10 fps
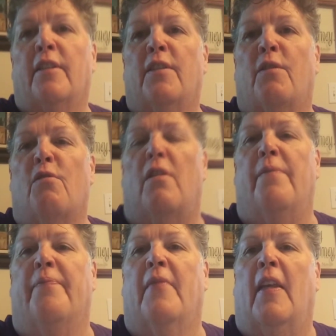
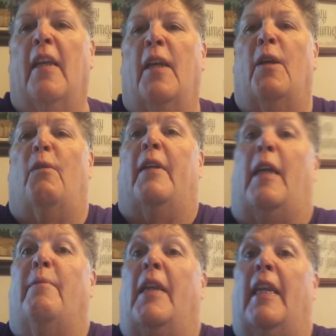school when
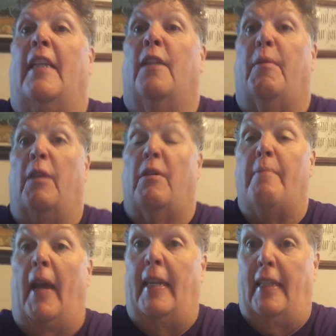I'm needing to be
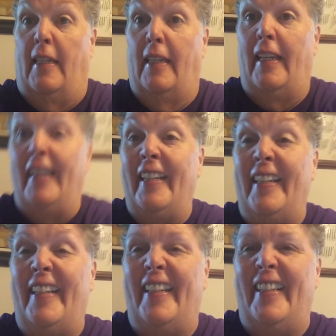reminded
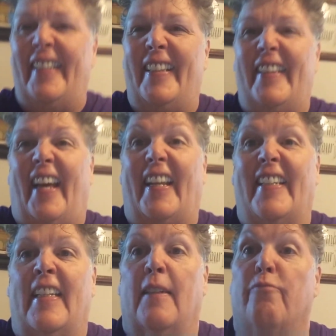that
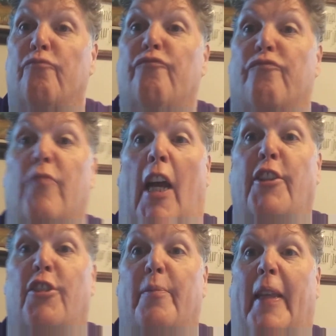I
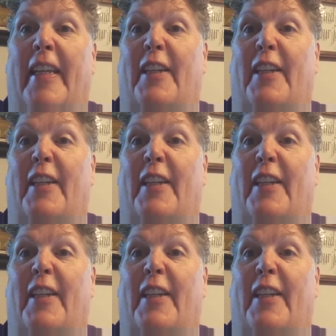should make it